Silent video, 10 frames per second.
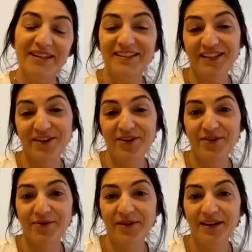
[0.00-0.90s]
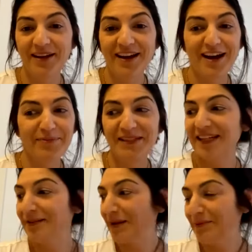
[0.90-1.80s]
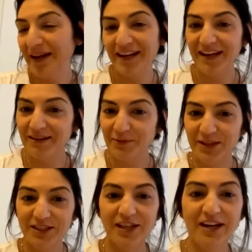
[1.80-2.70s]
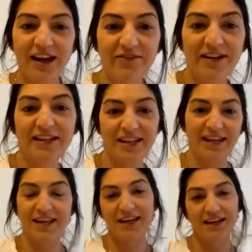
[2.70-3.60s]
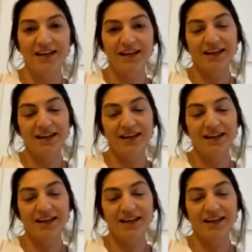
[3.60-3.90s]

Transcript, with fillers: And so updated my bedding and want to share everything